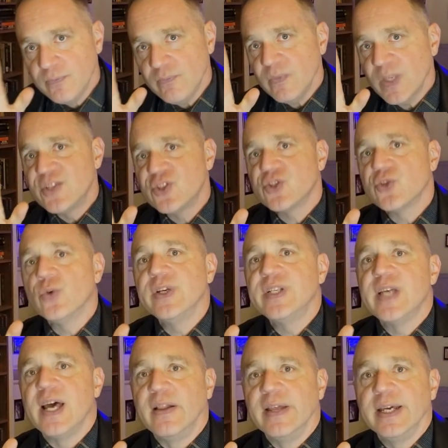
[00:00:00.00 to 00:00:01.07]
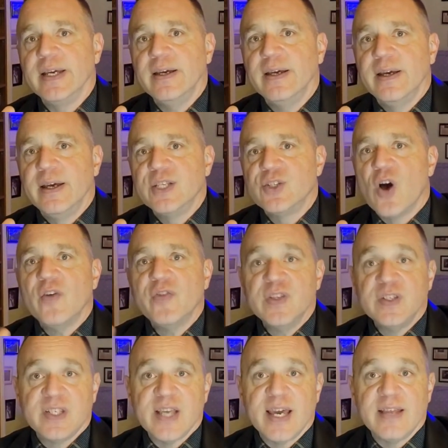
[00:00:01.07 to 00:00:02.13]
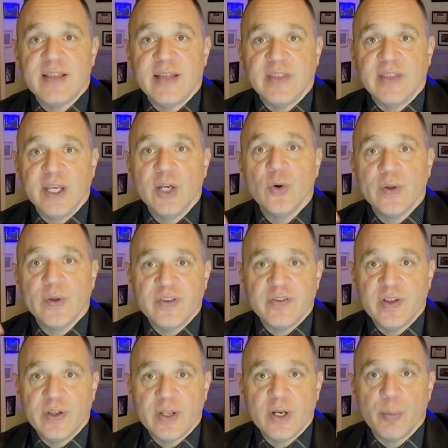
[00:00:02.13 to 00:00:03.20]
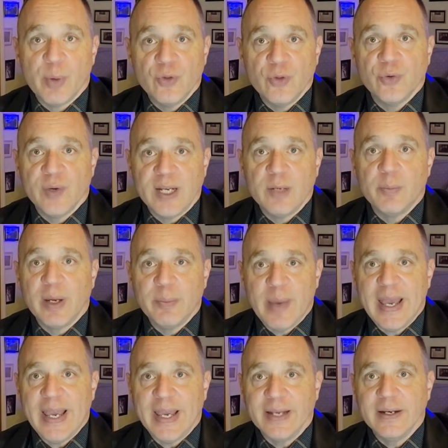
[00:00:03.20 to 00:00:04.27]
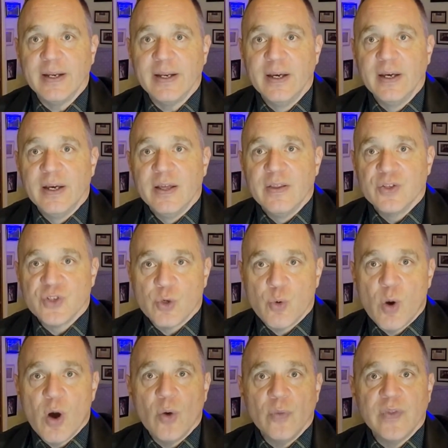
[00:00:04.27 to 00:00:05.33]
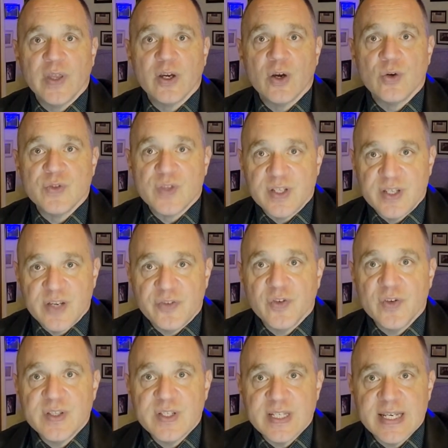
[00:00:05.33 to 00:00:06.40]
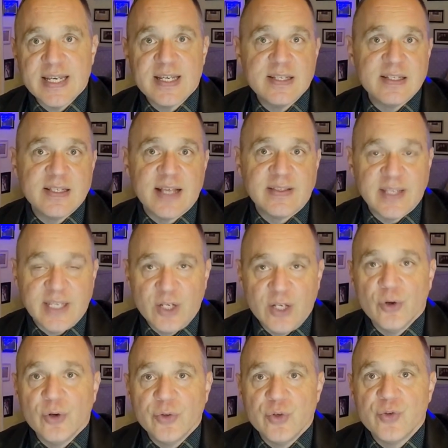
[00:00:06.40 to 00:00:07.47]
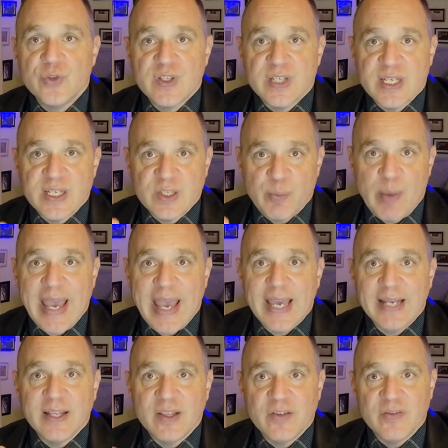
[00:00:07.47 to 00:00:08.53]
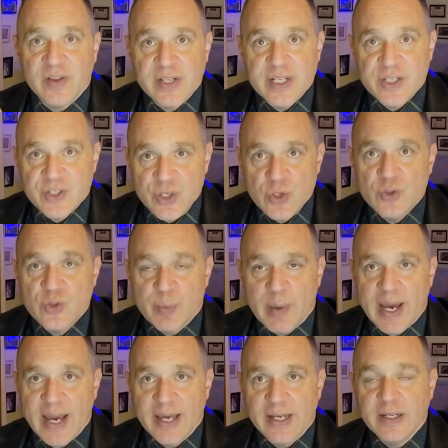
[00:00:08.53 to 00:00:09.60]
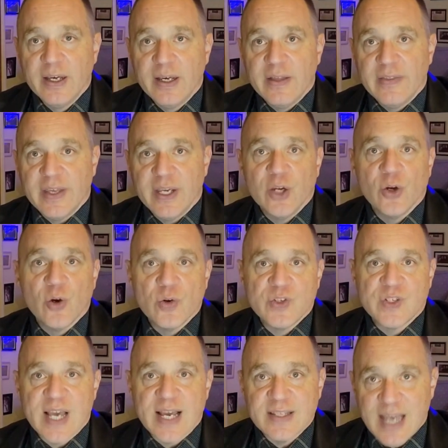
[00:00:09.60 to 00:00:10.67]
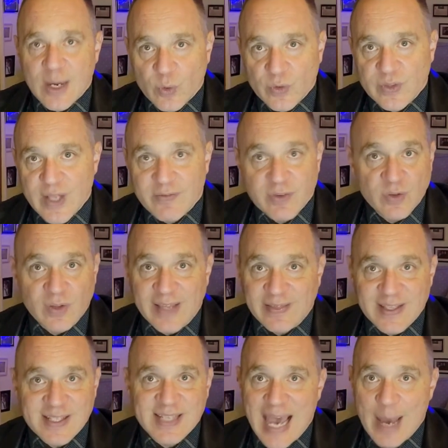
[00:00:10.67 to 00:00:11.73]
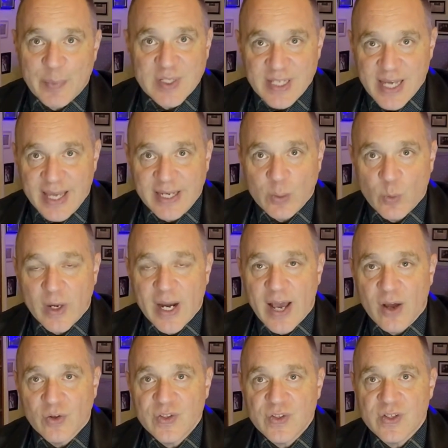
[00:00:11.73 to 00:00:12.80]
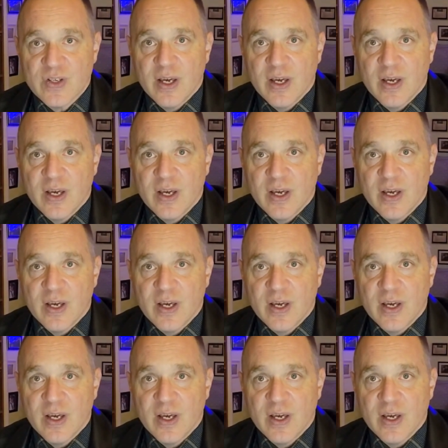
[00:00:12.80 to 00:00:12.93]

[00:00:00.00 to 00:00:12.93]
In storytelling, it's often said that the hero and the villain are both created by pain. There's a quote that goes, "The difference is that the hero uses his pain and the villain is used by it. The hero says, 'I will never let this happen to anyone else.'